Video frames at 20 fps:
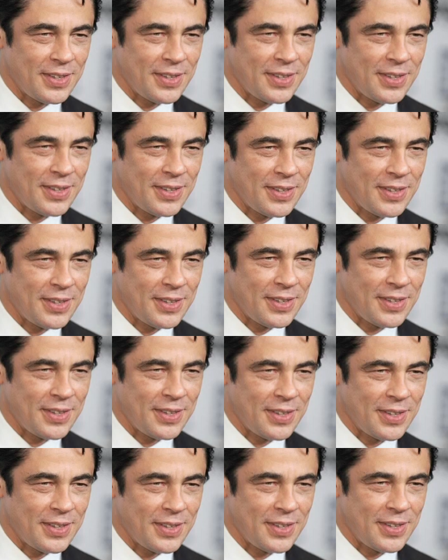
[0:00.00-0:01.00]

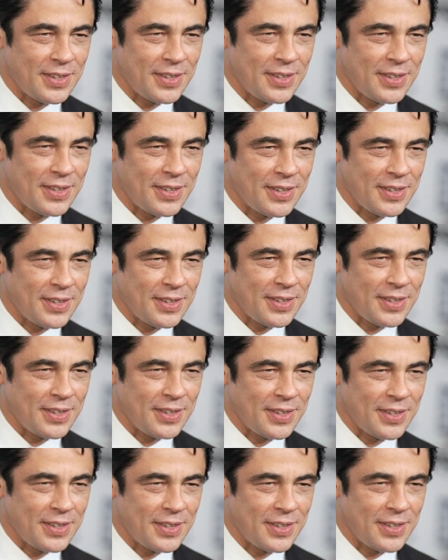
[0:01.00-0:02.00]

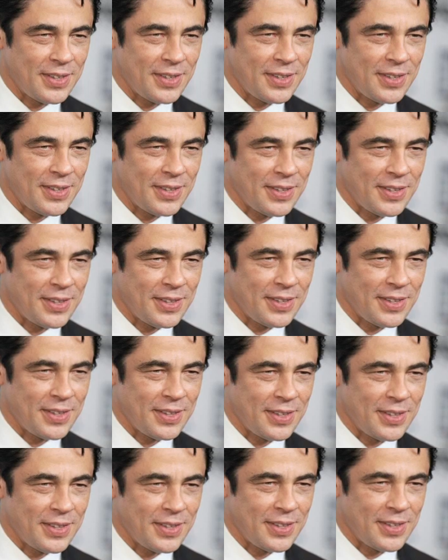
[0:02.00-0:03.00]

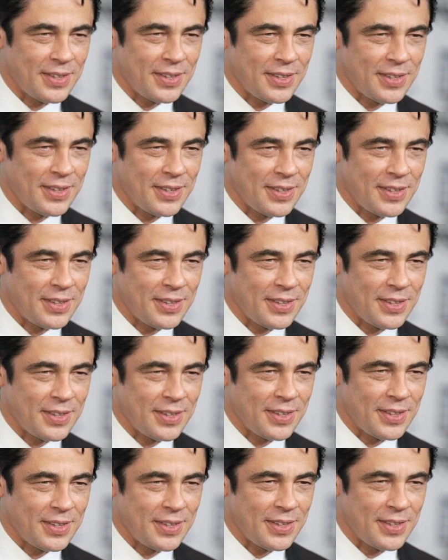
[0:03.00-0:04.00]

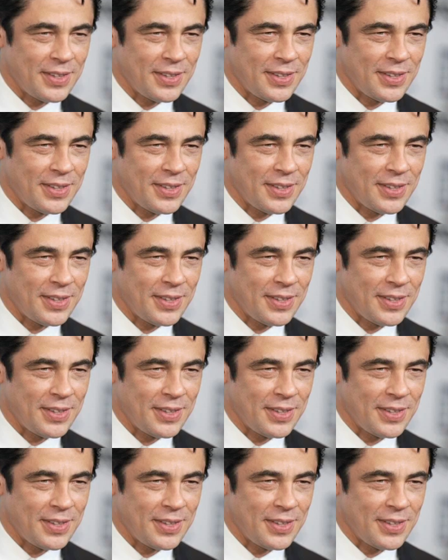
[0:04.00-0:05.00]

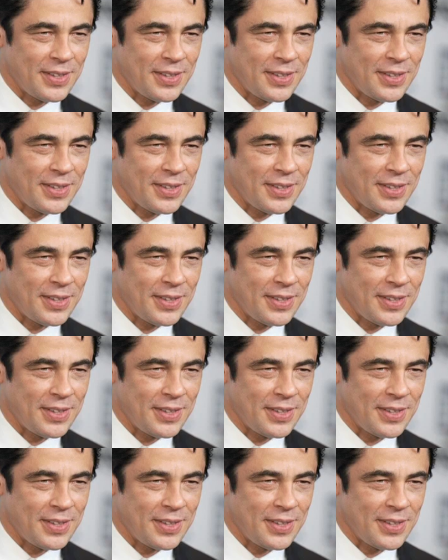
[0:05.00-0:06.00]

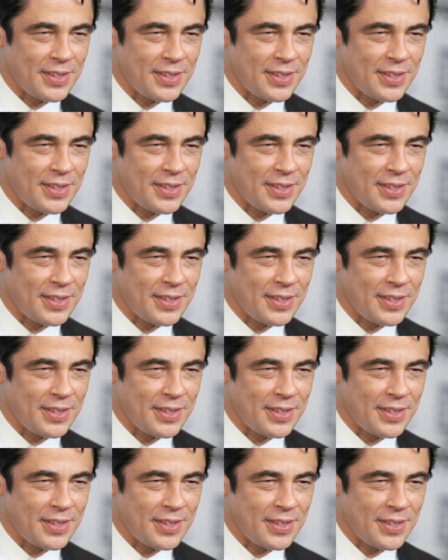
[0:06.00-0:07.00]

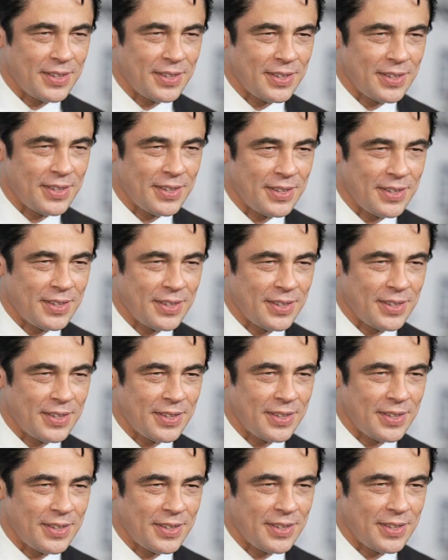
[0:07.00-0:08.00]
(silent)